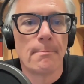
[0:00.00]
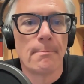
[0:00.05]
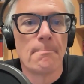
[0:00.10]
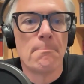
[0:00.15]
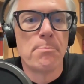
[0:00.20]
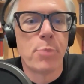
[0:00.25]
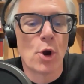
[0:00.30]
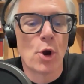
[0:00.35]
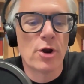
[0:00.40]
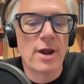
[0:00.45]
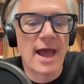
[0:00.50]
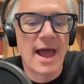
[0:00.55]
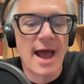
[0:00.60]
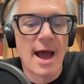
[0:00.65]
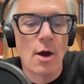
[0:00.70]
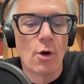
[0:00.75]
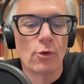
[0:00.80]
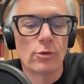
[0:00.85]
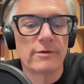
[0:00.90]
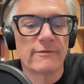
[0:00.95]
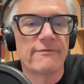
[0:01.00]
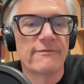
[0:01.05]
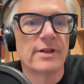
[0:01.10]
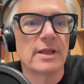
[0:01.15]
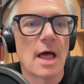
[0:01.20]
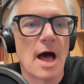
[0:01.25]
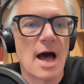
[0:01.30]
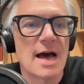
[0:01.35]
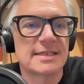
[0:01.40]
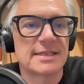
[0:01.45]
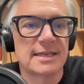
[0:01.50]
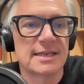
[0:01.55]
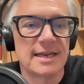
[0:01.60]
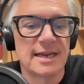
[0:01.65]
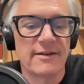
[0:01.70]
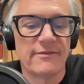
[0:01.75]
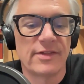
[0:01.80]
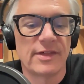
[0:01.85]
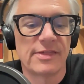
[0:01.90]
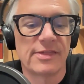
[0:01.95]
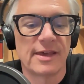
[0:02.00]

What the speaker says: burnout velocity of the